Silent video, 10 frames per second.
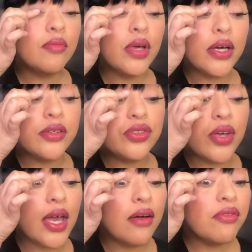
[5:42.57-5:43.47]
because you
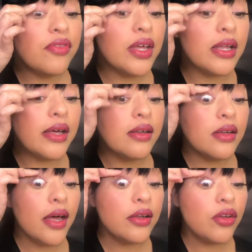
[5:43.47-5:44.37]
can't feel it
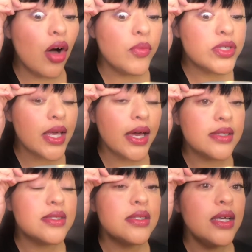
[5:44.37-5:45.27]
and you almost
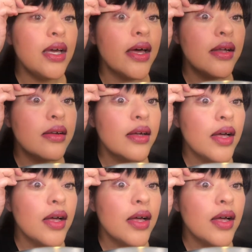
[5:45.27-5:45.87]
can't see it,